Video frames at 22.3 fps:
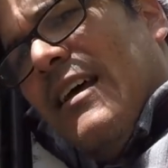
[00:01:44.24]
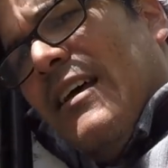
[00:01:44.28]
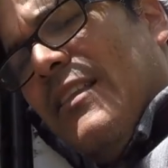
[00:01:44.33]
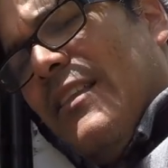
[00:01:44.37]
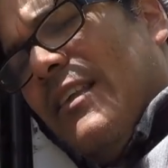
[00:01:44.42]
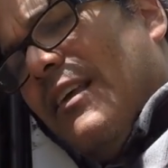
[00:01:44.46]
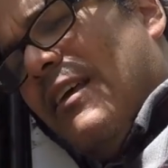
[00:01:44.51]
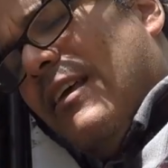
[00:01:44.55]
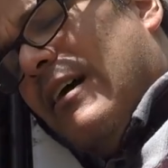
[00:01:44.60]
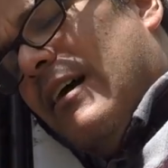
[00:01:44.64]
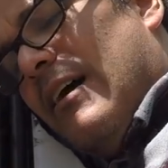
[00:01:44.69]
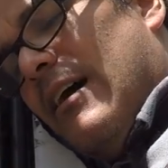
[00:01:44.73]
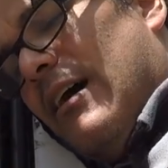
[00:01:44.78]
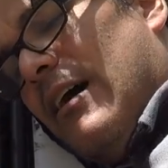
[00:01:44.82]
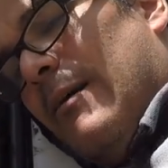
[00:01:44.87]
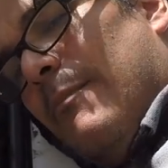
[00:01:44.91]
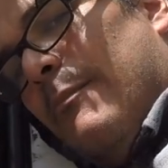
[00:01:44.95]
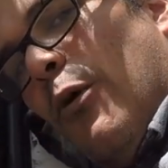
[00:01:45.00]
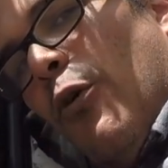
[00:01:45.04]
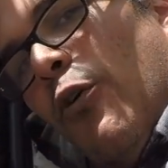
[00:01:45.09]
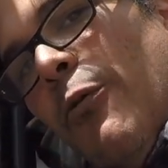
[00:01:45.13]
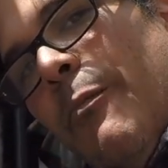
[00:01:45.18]
the uh,
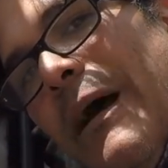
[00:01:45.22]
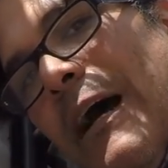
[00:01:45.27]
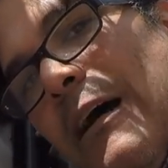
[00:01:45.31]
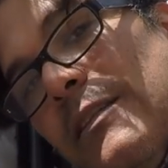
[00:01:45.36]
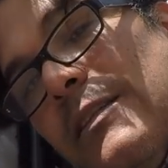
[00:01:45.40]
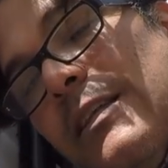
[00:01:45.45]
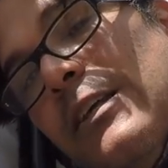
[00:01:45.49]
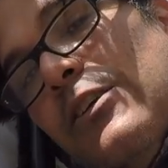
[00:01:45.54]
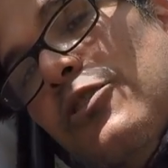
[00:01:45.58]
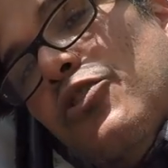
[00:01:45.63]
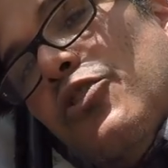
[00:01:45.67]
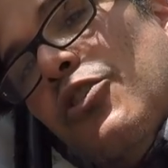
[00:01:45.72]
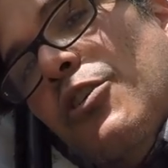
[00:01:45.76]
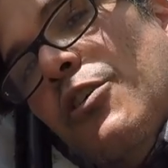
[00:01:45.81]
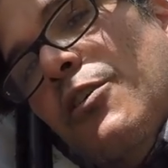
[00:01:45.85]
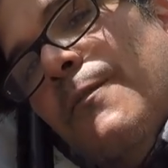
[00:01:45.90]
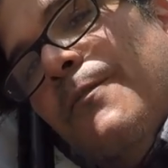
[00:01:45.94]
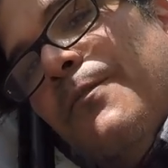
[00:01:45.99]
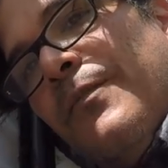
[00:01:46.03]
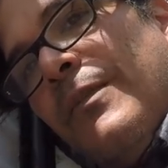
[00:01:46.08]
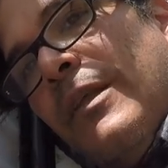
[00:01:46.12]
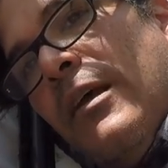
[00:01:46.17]
motor mounting
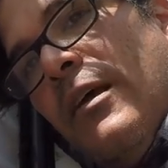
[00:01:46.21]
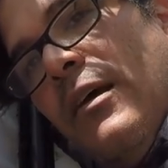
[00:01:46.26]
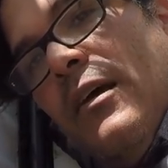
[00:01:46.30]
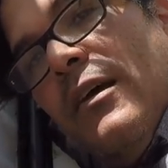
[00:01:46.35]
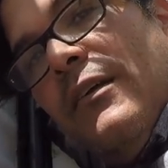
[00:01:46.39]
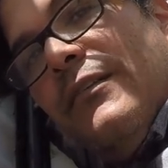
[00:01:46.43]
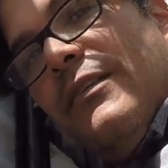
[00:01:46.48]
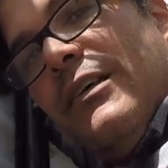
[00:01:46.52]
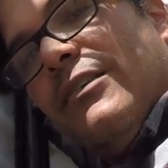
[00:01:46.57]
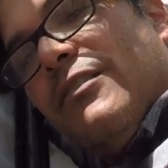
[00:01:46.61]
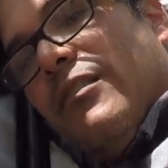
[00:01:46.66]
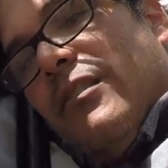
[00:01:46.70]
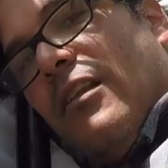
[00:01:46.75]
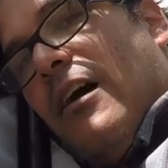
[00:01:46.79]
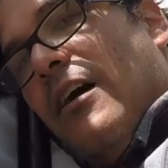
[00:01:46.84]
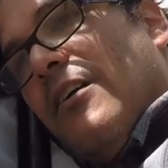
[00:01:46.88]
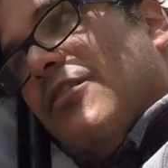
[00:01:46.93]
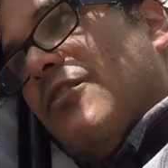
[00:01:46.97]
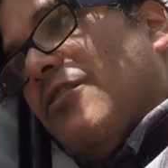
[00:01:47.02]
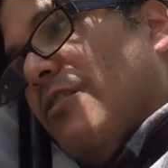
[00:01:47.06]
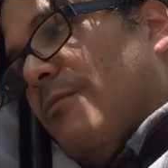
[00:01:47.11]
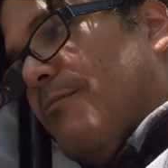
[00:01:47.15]
screw,
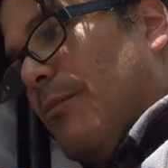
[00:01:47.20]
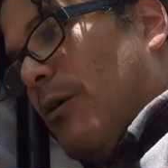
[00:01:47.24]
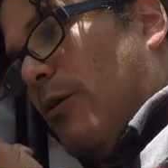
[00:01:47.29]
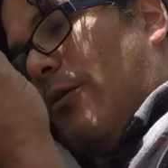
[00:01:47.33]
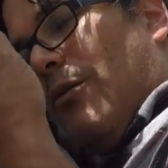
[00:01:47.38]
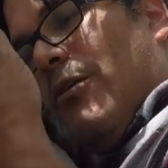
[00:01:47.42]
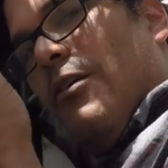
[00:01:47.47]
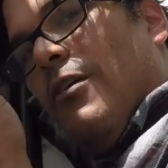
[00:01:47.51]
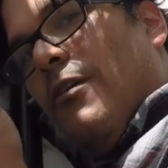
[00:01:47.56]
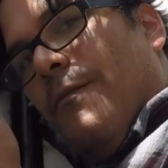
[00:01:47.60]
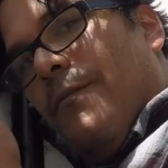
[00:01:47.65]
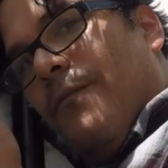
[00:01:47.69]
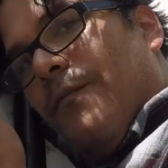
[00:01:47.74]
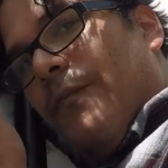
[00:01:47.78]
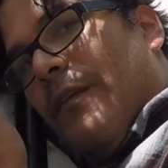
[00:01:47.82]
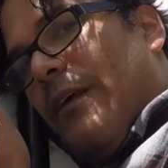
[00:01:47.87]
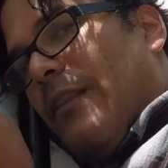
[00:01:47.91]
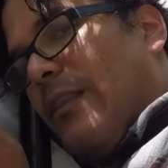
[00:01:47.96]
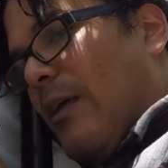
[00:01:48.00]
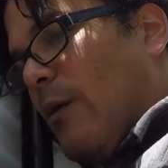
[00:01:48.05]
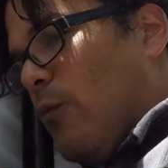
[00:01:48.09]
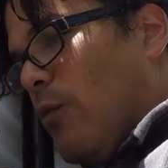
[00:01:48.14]
dislodge the motor,
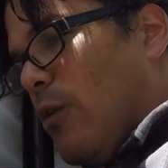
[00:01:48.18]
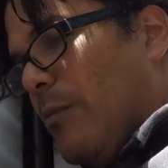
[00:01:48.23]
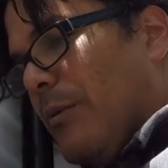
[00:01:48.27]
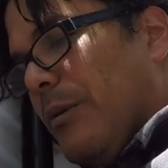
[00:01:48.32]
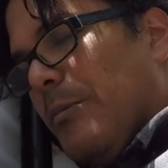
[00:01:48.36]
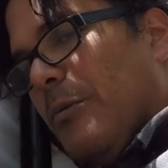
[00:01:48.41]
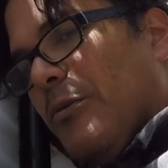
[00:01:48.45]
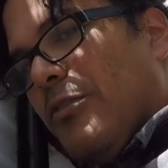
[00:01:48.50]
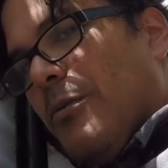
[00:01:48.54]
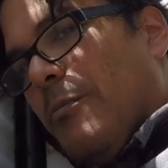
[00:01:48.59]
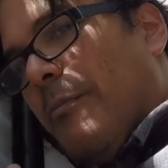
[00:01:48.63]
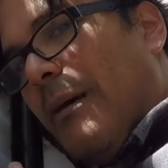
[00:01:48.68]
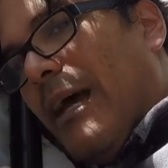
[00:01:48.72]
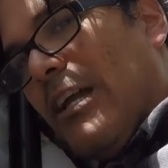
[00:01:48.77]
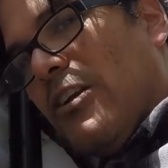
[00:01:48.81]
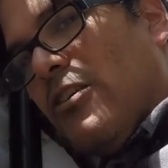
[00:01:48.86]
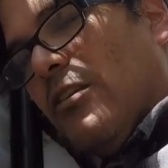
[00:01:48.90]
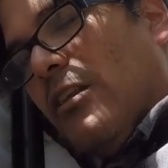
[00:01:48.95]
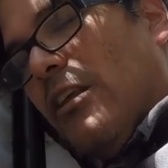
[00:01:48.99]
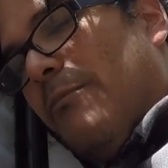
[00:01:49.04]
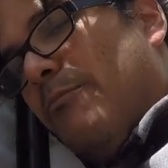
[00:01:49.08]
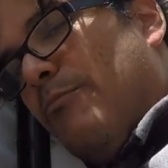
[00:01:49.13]
and then we'll be able to
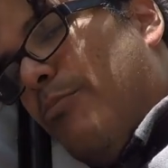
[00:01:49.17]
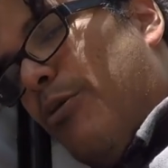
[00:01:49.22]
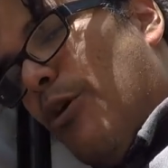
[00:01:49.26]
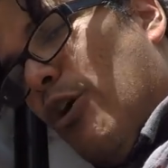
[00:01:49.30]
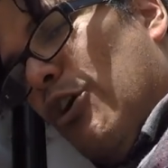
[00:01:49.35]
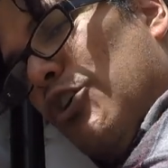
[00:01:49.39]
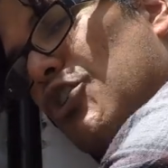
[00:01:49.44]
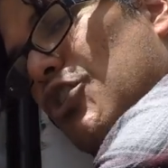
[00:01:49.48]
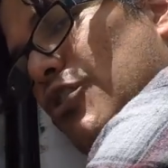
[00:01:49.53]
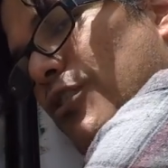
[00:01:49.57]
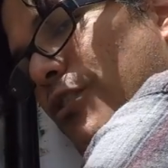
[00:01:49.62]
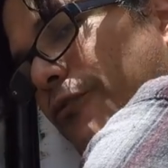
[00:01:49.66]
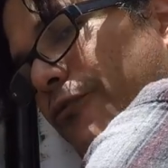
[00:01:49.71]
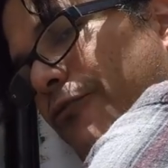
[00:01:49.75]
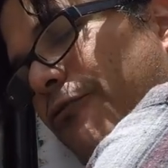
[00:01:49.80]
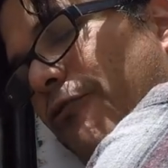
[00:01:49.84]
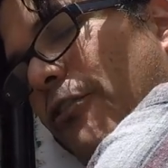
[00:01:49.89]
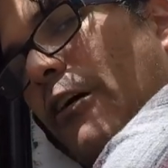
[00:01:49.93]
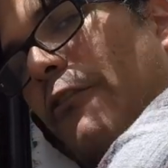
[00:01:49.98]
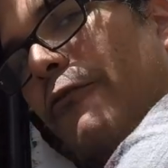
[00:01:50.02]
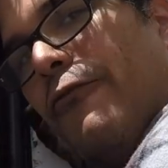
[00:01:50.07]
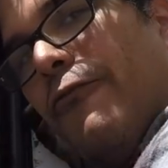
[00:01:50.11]
manually push the
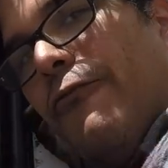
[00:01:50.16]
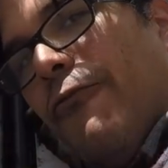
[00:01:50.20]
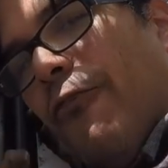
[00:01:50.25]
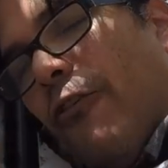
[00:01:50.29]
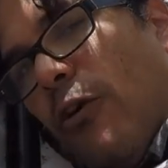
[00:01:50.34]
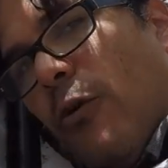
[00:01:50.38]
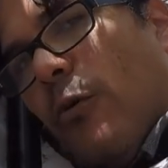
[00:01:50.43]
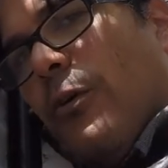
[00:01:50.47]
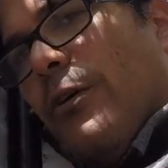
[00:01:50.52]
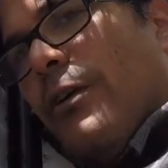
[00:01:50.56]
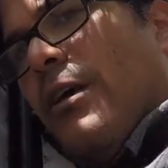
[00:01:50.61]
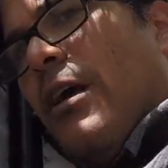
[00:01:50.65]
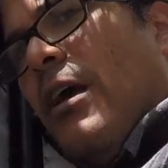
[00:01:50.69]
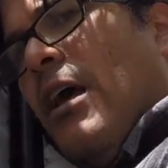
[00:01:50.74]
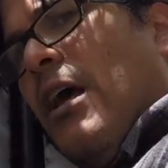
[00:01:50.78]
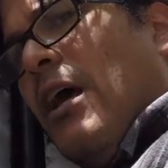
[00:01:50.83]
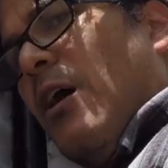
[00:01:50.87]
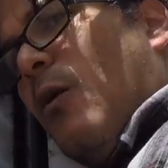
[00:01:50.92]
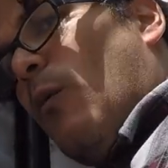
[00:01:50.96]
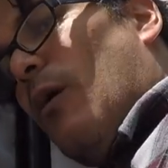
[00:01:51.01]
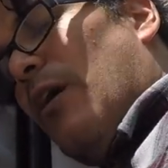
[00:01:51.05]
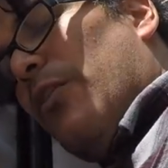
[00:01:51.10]
front forward
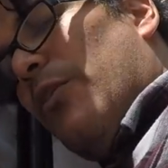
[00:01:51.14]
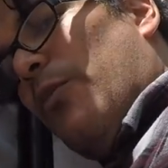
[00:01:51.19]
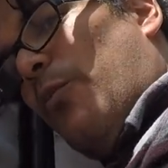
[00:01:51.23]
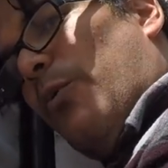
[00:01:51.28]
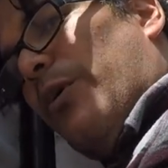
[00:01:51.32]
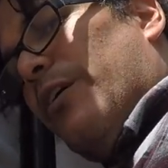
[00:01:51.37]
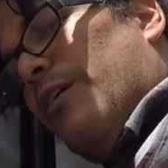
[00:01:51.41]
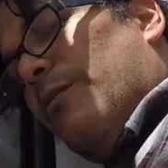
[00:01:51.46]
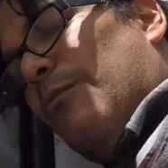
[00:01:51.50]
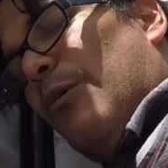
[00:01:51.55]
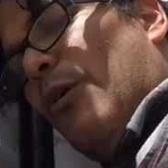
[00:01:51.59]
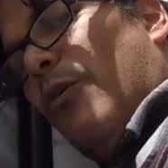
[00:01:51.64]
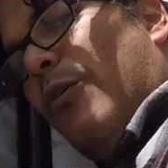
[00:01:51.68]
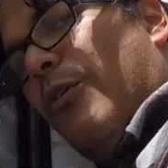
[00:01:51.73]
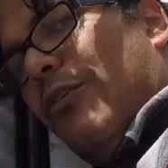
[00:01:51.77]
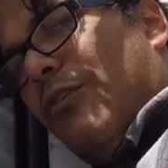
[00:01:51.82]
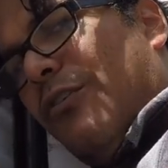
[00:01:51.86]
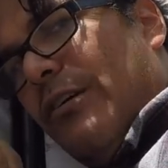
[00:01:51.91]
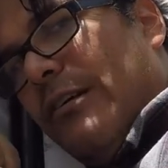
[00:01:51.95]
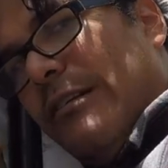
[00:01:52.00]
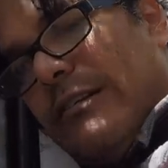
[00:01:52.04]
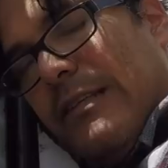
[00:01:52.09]
while the rear motor
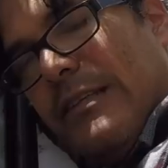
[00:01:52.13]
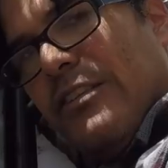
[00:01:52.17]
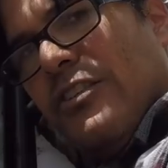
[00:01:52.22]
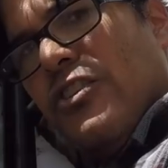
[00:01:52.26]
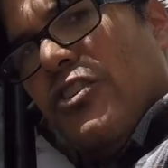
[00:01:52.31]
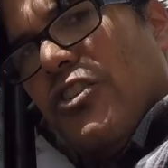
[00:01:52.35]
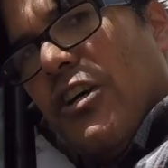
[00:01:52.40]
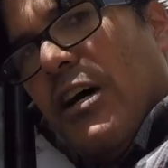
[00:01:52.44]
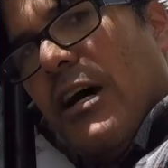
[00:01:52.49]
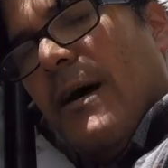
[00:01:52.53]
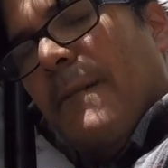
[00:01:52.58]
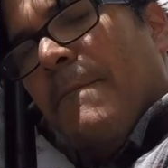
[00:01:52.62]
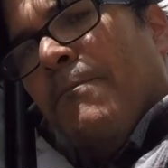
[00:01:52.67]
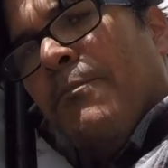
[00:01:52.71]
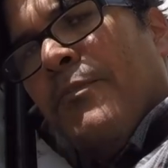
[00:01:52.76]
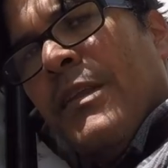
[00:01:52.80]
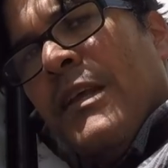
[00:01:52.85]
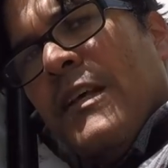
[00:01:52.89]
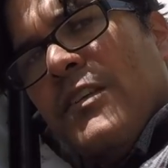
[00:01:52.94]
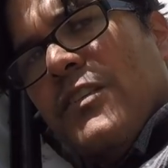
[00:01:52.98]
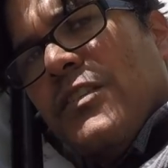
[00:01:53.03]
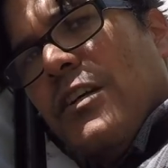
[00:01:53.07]
does its job.
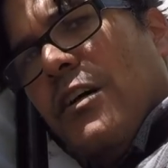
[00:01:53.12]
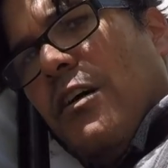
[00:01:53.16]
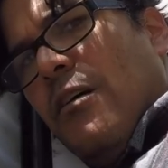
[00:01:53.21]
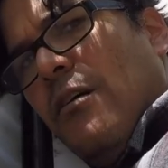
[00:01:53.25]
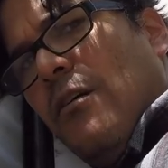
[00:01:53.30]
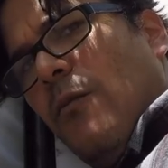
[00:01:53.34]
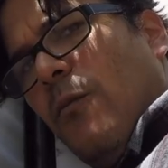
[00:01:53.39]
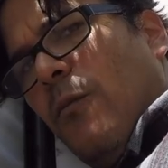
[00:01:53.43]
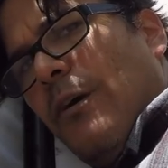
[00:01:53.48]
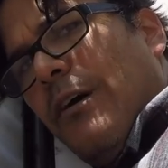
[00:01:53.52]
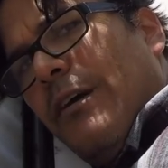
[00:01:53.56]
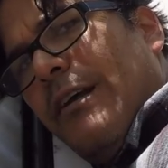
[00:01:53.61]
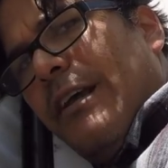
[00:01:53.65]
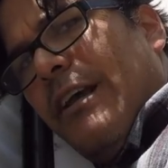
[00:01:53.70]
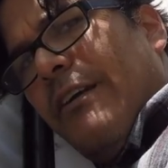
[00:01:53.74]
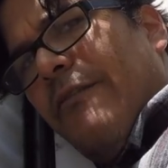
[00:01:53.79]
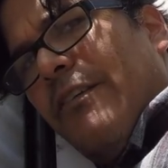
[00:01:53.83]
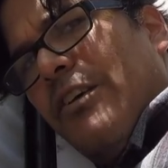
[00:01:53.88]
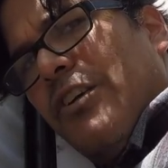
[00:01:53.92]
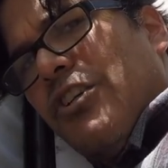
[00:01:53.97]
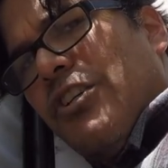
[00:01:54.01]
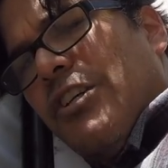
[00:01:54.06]
So we're gonna
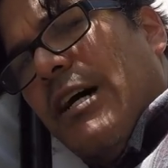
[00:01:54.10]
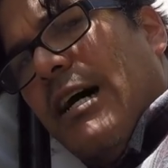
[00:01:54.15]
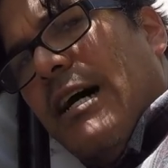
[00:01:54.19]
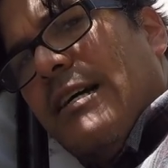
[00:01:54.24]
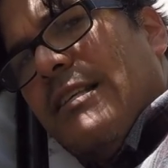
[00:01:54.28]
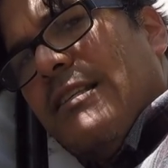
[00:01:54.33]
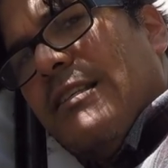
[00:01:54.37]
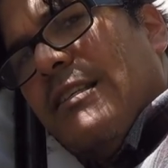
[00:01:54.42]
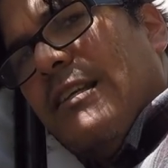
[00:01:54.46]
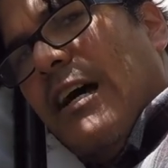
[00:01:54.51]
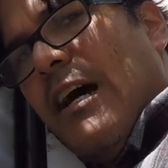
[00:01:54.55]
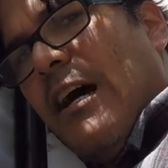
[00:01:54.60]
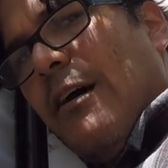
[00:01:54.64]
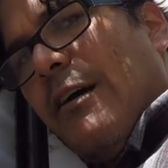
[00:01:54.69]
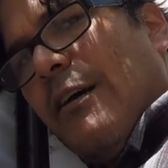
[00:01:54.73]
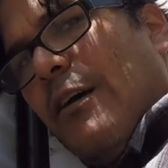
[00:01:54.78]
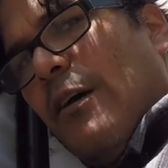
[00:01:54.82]
give it a shot, see how it